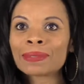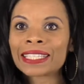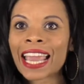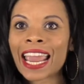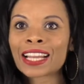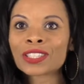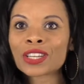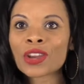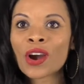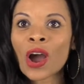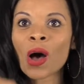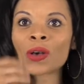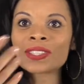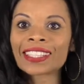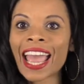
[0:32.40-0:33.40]
I'm Tanjie,
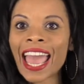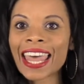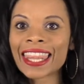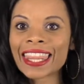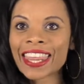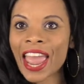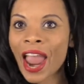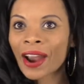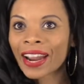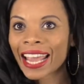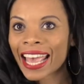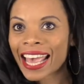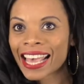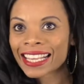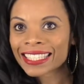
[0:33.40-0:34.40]
your host, and there
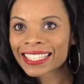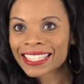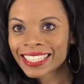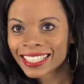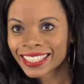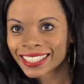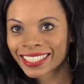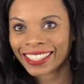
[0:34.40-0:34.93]
is...